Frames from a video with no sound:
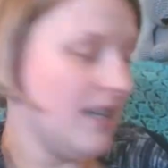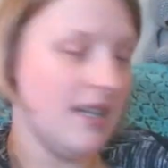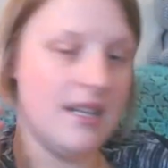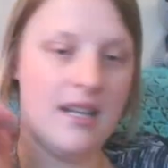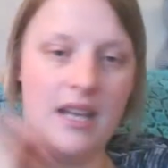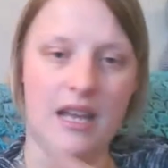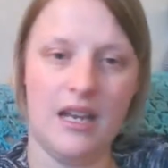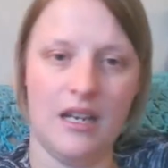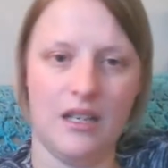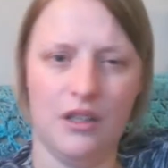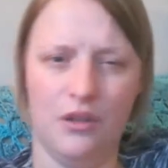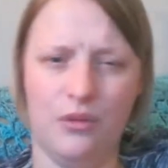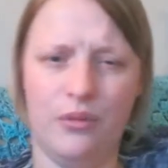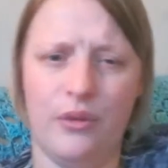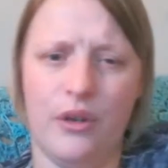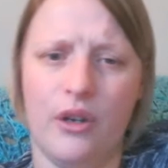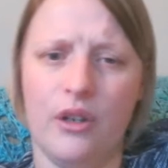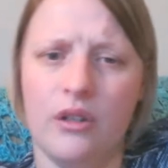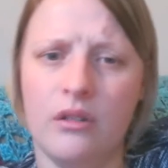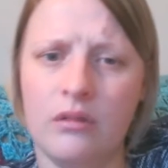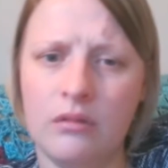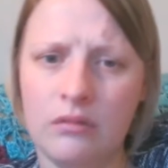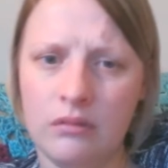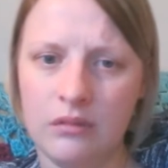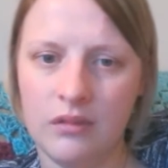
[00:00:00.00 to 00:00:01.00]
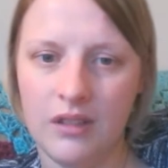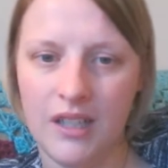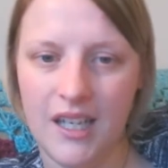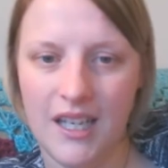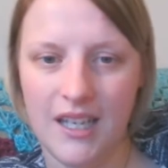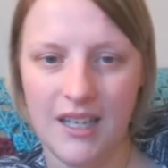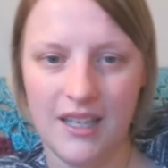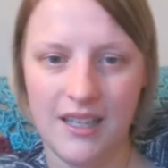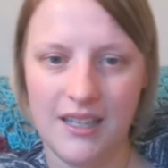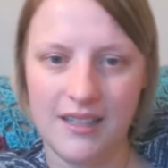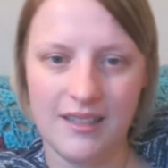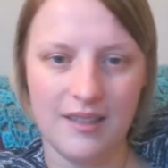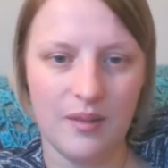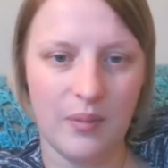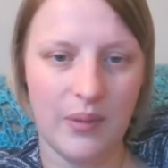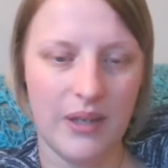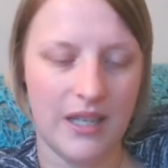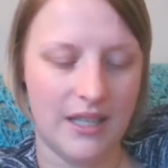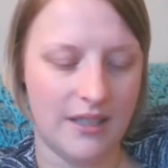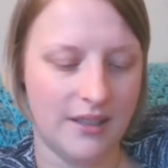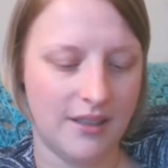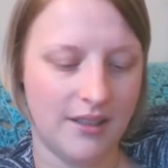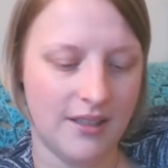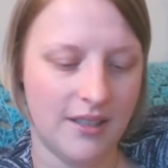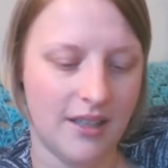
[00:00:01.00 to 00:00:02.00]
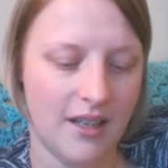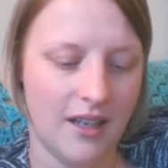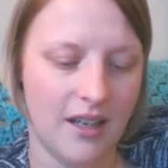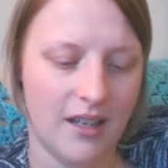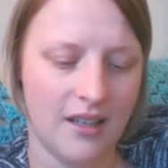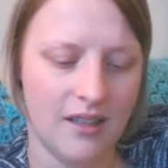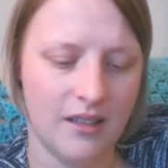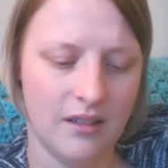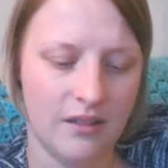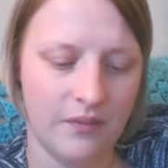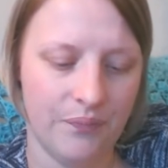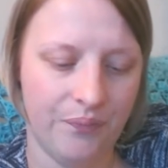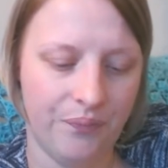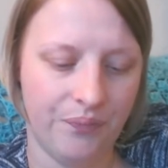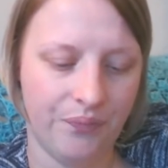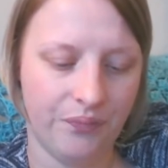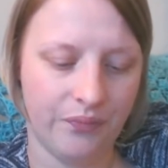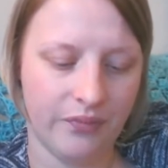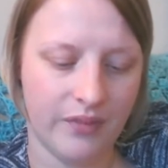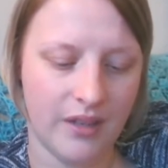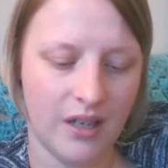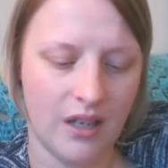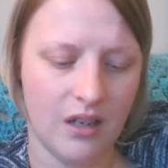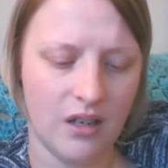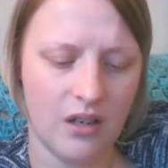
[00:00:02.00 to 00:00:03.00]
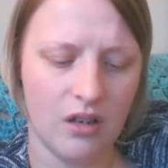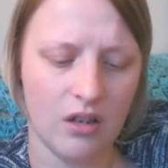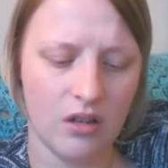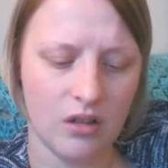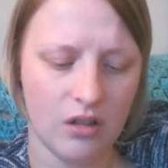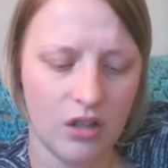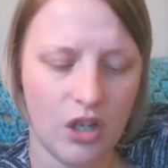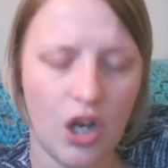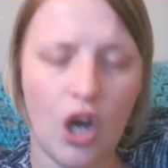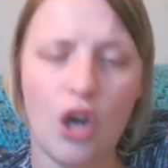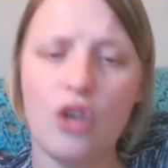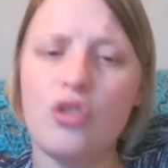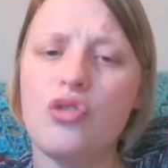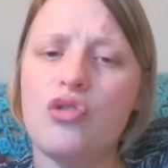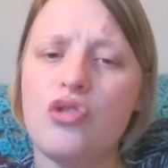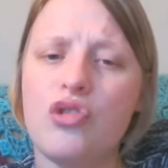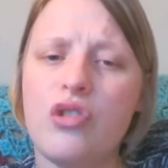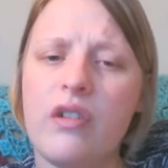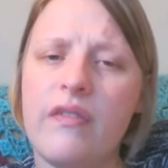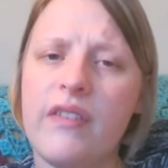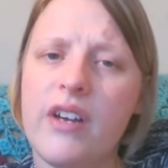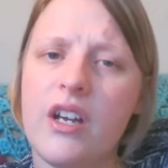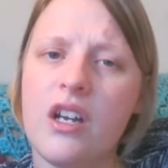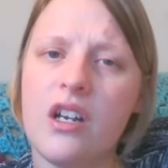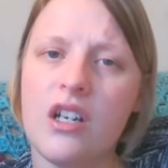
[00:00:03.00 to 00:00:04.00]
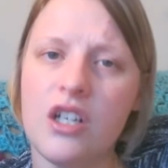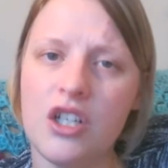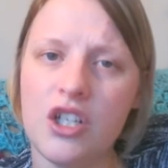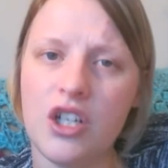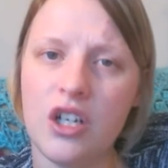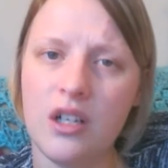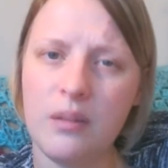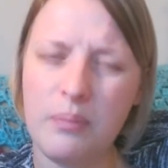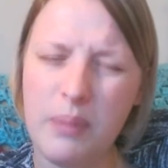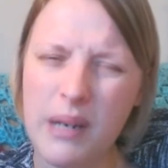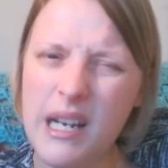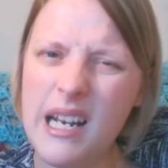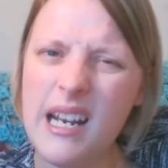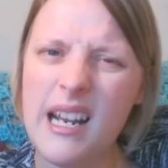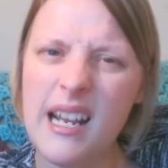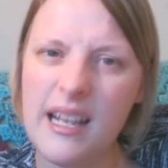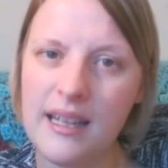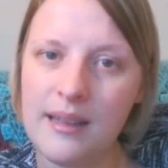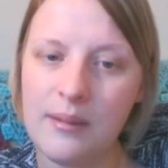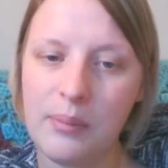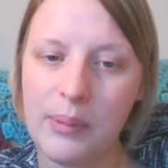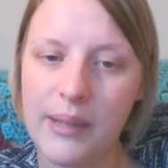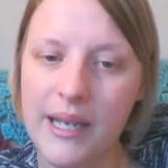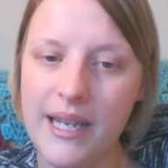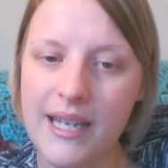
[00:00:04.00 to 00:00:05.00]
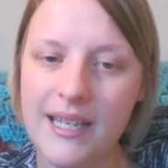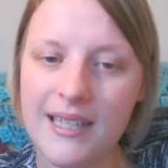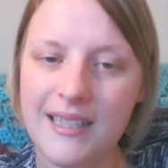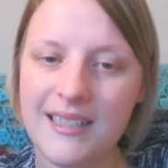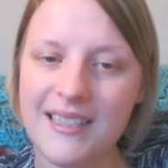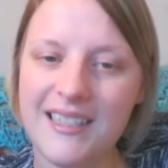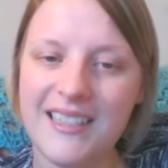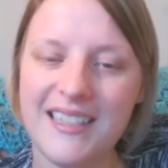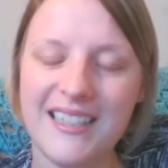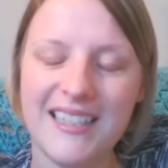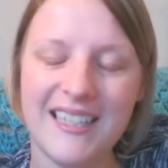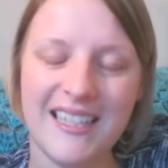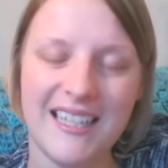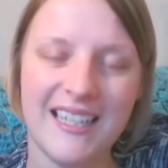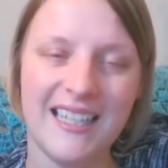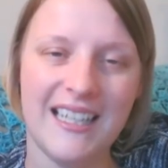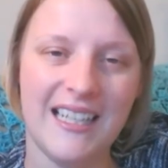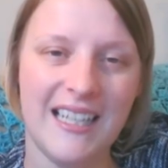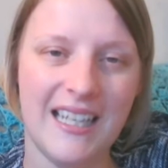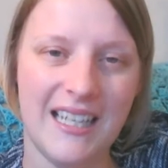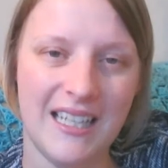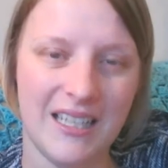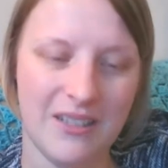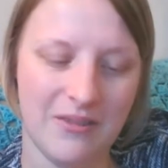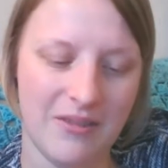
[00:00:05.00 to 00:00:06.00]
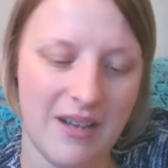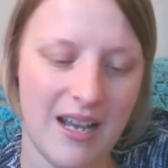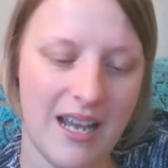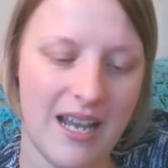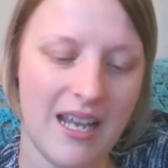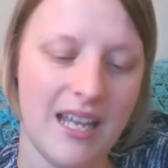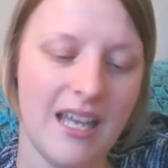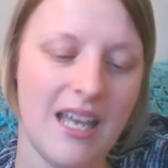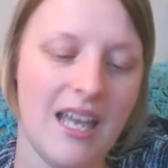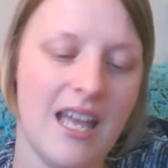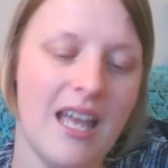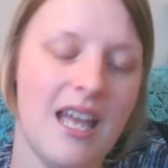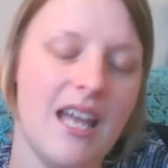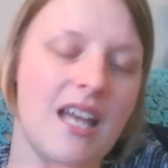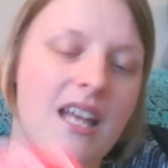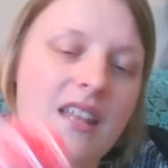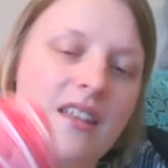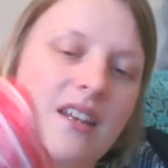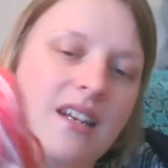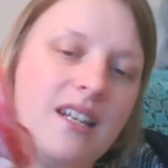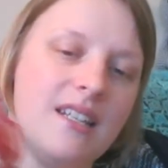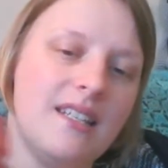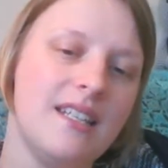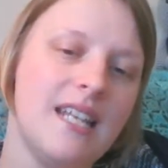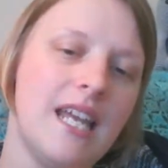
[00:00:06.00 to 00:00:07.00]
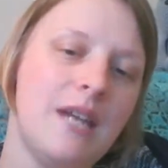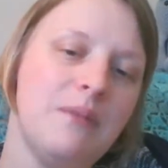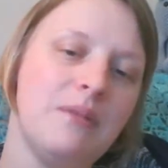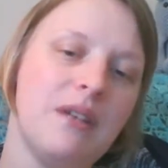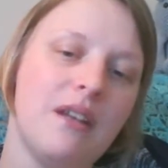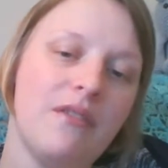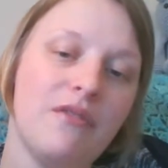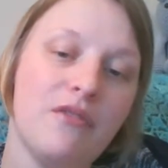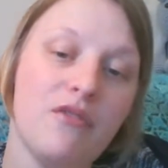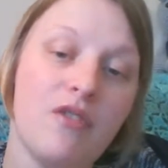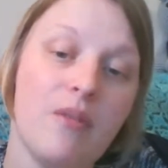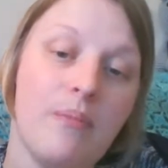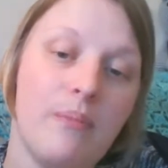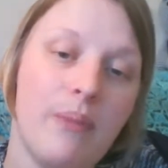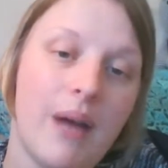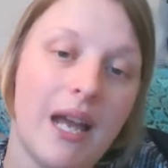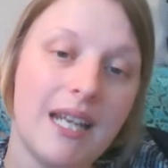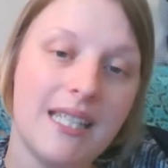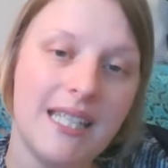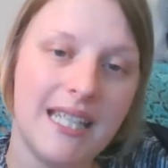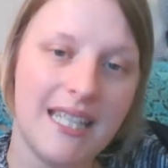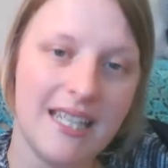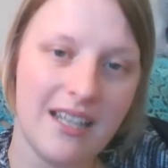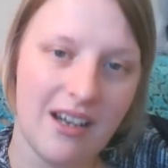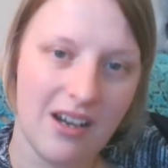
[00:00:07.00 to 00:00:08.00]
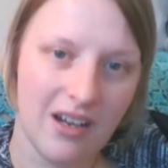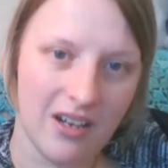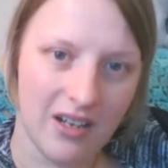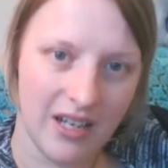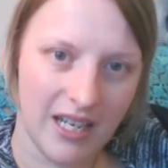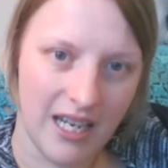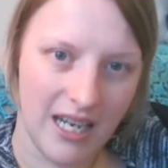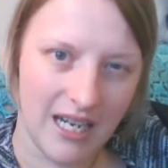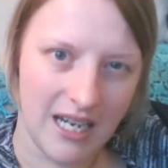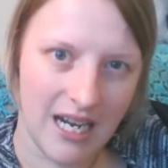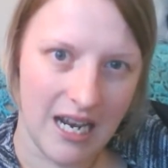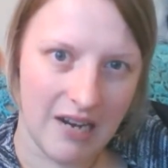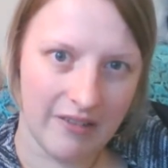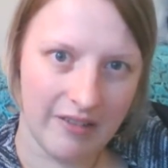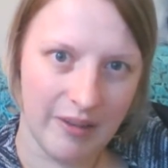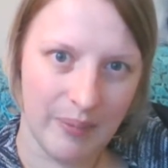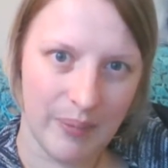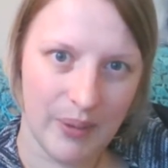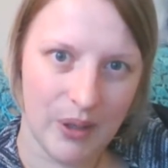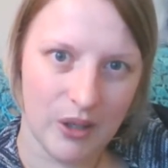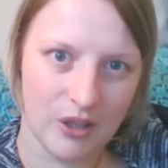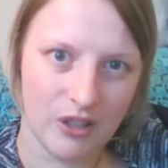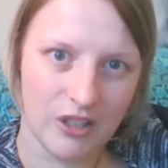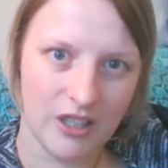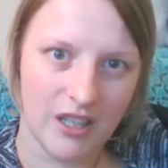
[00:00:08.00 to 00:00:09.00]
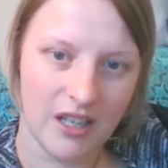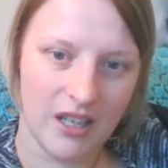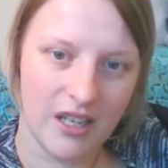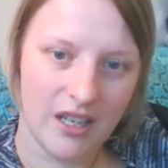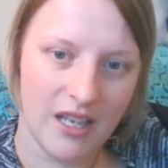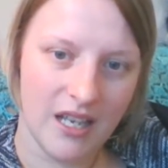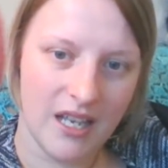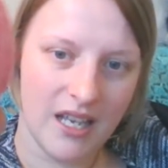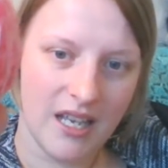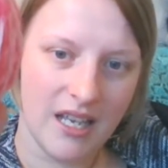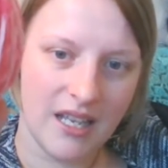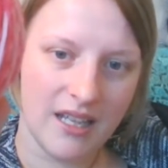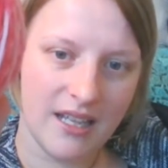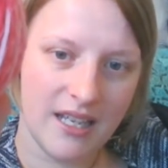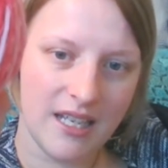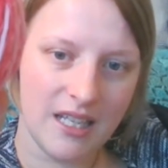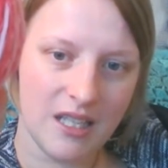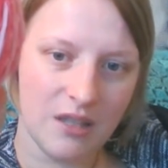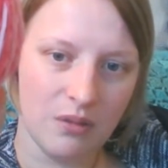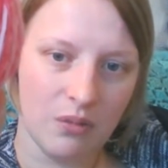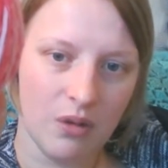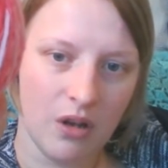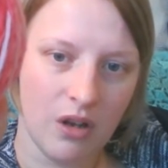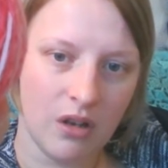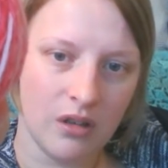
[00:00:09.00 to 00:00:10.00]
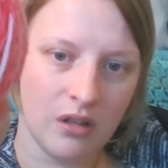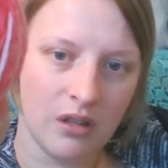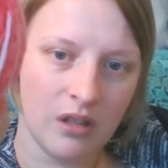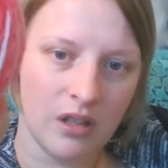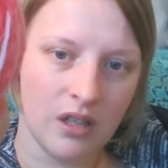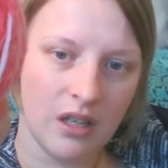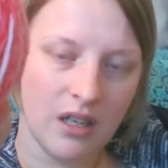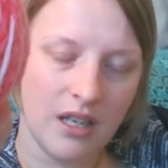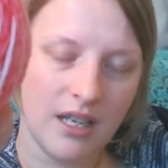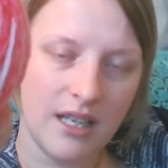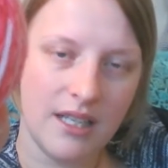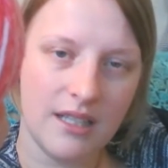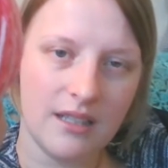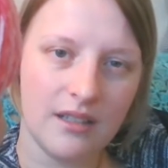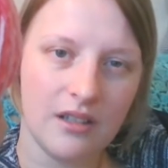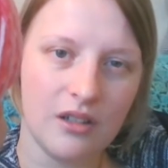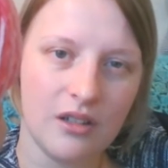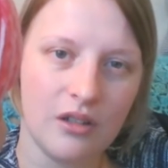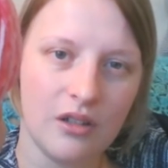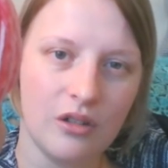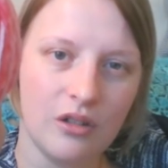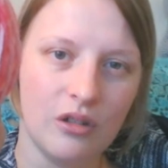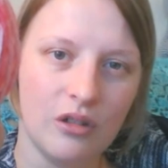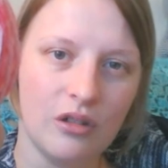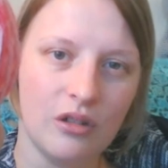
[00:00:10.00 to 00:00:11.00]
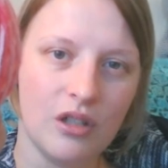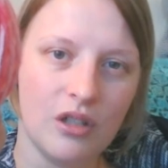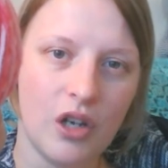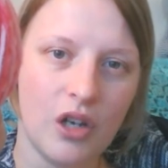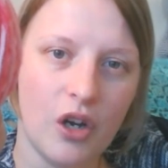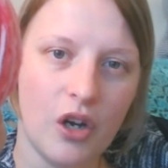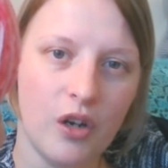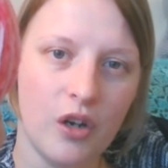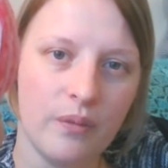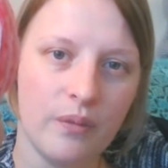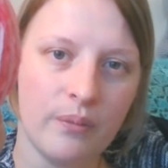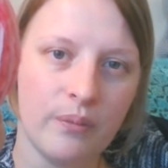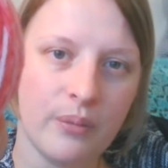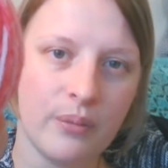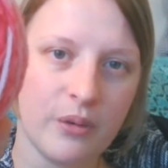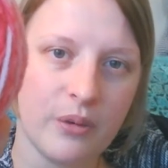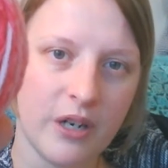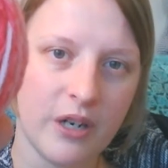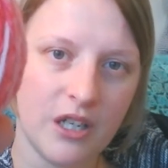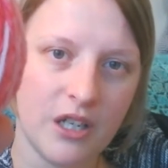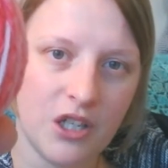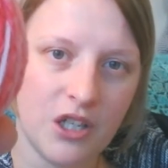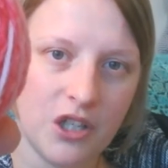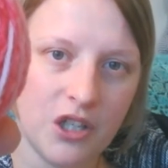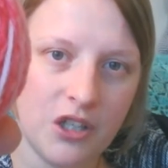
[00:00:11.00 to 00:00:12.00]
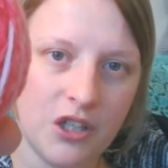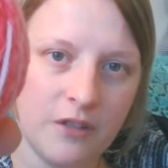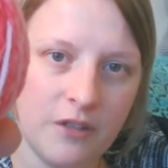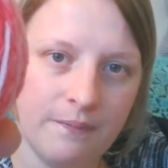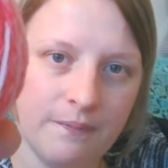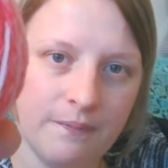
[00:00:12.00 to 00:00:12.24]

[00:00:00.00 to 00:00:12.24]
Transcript: Next one is a bit not controversial, but a little bit in the way, but it's named after a baddie guy in Harry Potter. This one is called Umbridge.